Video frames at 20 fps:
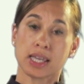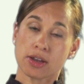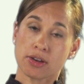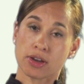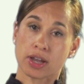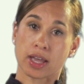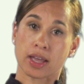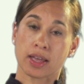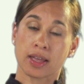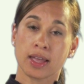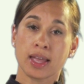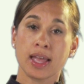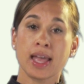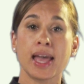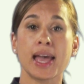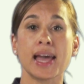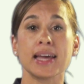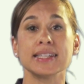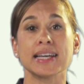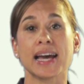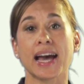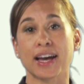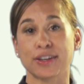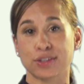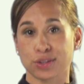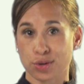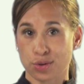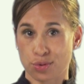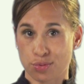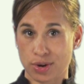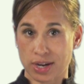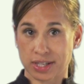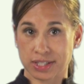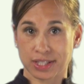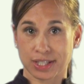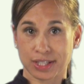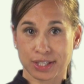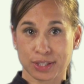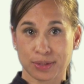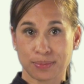area and how to correct
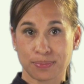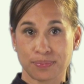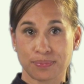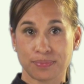it.